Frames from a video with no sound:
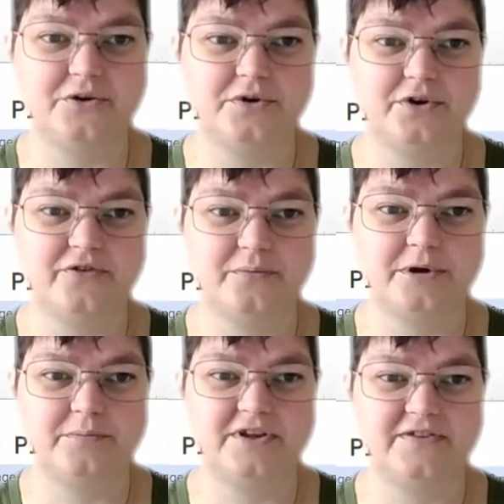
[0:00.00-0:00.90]
don't know if I'm
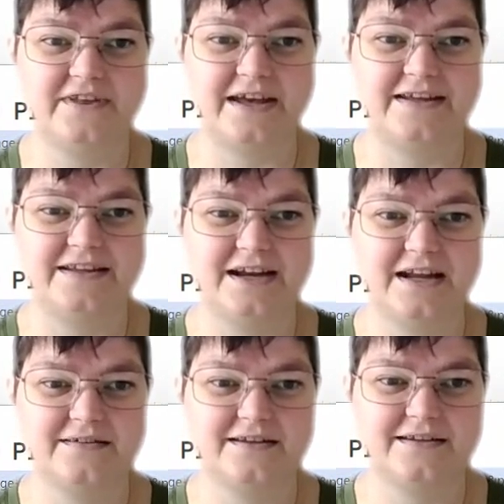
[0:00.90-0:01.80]
going to miss that. And then
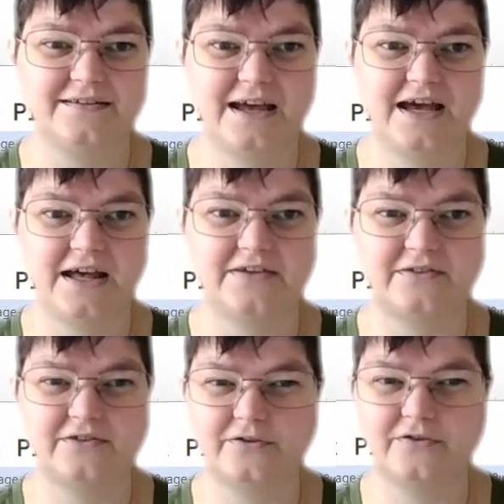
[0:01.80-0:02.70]
it has like
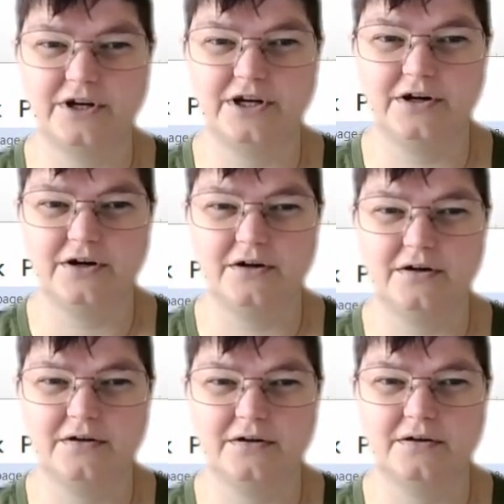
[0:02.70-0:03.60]
tasks over
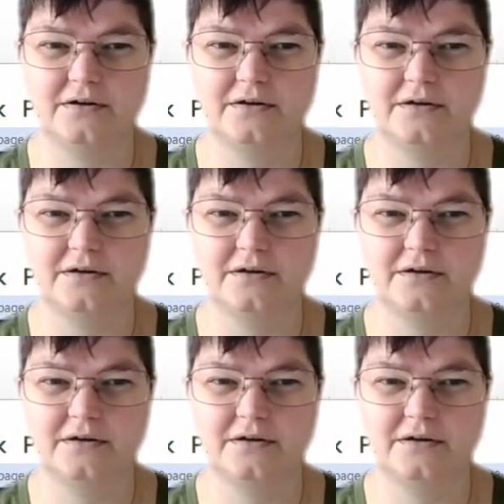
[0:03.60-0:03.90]
here,